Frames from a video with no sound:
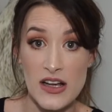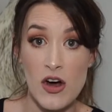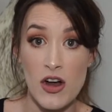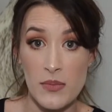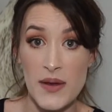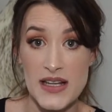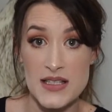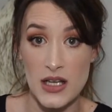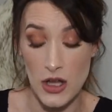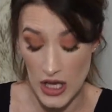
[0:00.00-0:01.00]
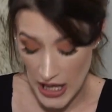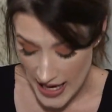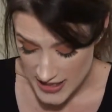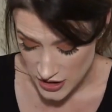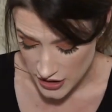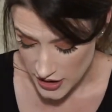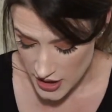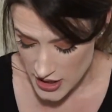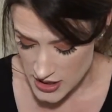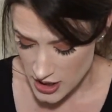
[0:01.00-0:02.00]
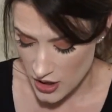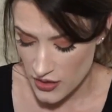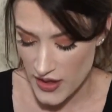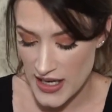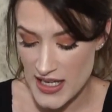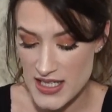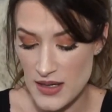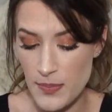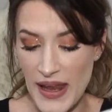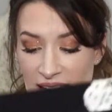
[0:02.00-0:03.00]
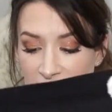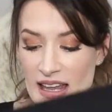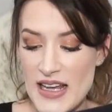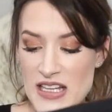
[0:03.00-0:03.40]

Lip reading: cotton, but it's a lot lighter. So the knitted blanket